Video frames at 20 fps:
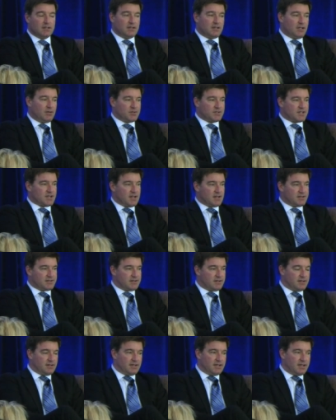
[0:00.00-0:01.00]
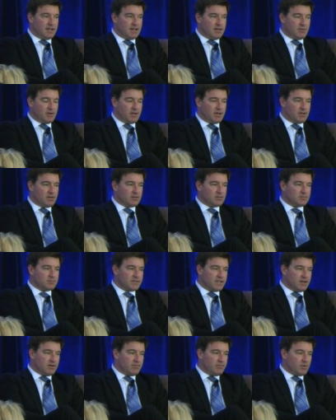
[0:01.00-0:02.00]
He was constantly hammering home
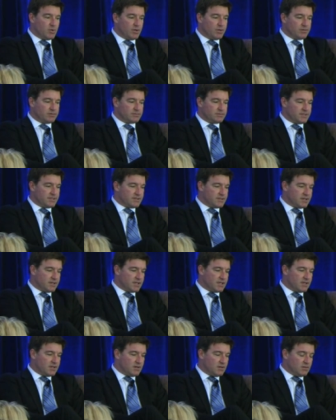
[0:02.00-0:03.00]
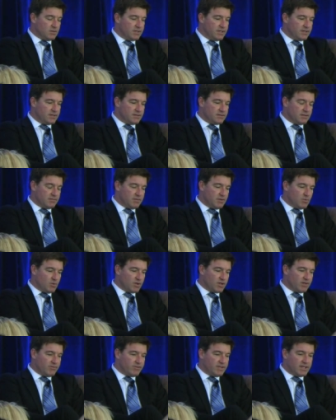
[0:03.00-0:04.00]
how important Kentucky coal is. I mean,
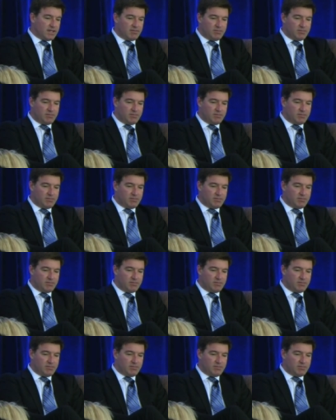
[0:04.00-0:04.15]
working for that